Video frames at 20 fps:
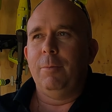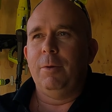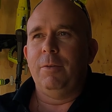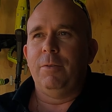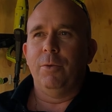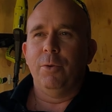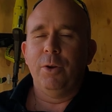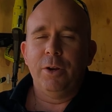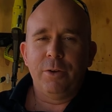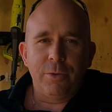
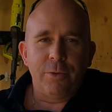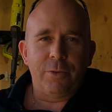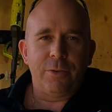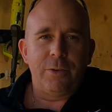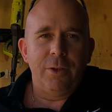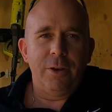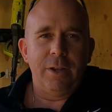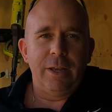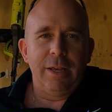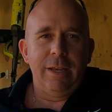If you're
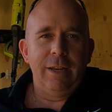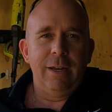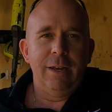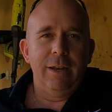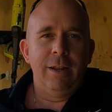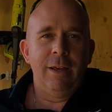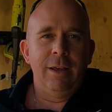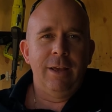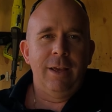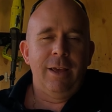interested
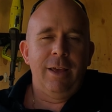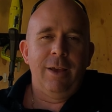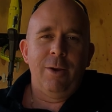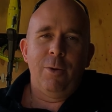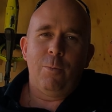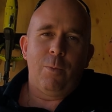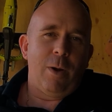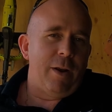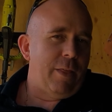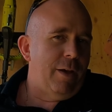in
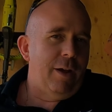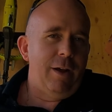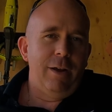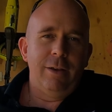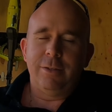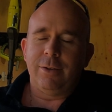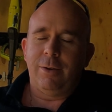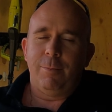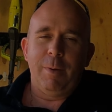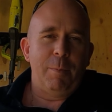one of
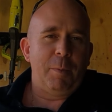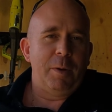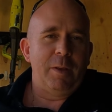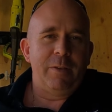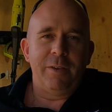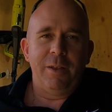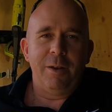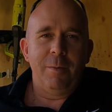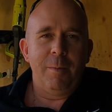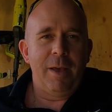those, I'm happy to
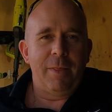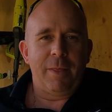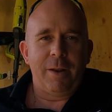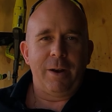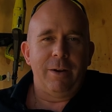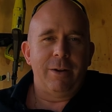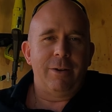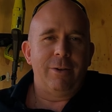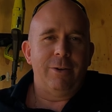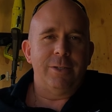send them out. They
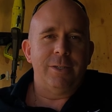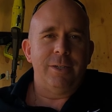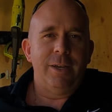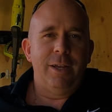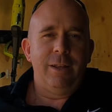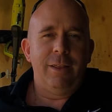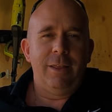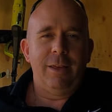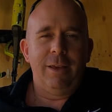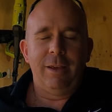don't cost
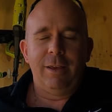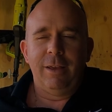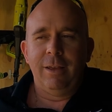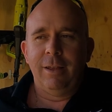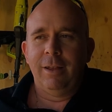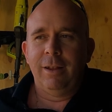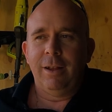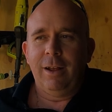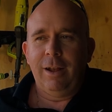you anything.